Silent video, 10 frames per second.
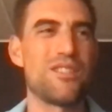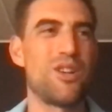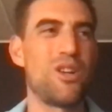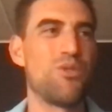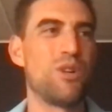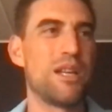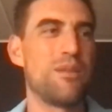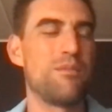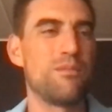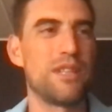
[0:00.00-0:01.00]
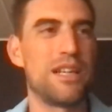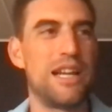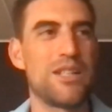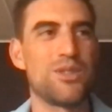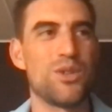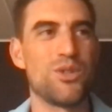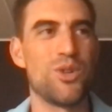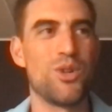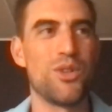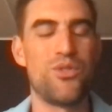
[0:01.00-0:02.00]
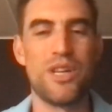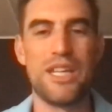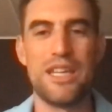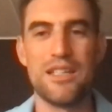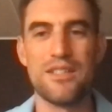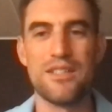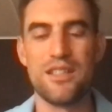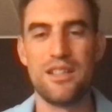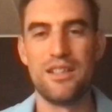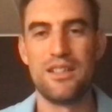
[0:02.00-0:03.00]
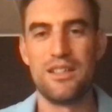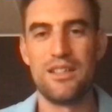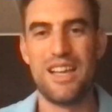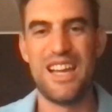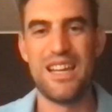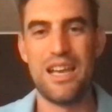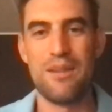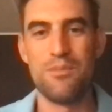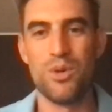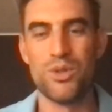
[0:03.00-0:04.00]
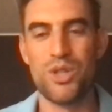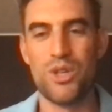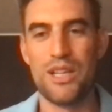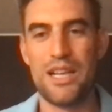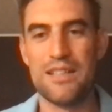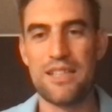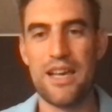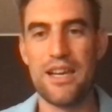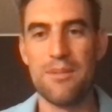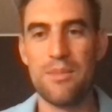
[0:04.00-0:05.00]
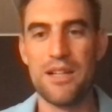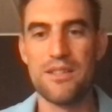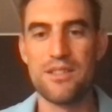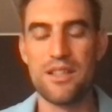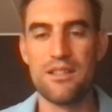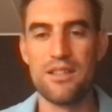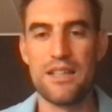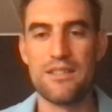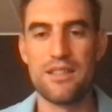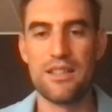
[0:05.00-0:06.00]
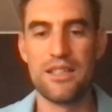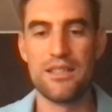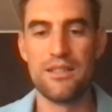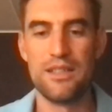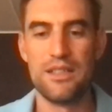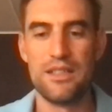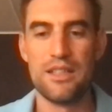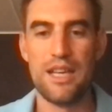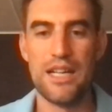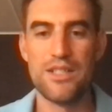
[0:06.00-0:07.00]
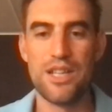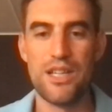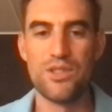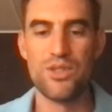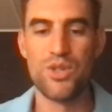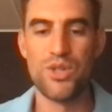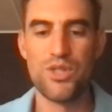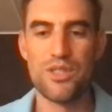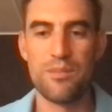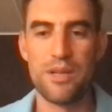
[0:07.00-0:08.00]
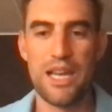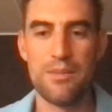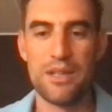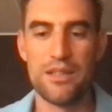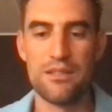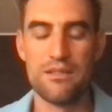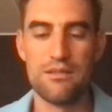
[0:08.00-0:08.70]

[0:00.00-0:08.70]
It's only really the last sort of 2 to 3 years, and more so the last 18 months that larger institutions are becoming,